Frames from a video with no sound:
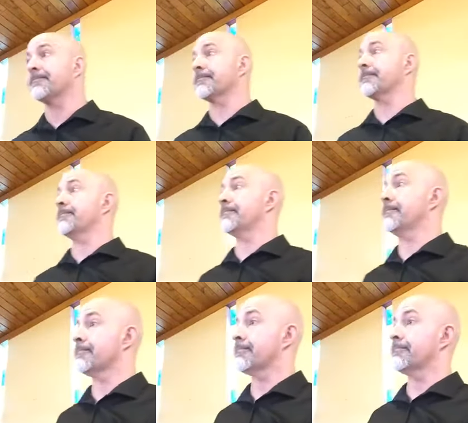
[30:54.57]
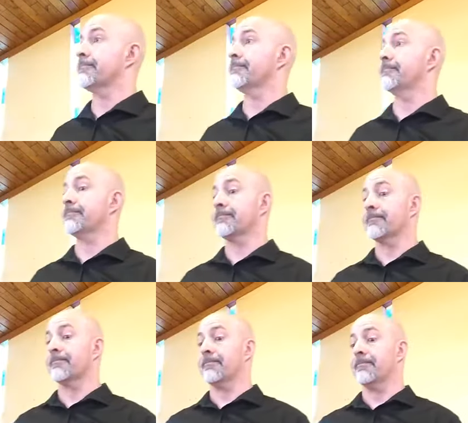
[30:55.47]

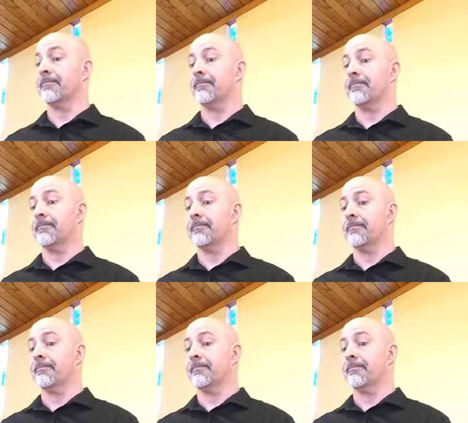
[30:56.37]
[no speech]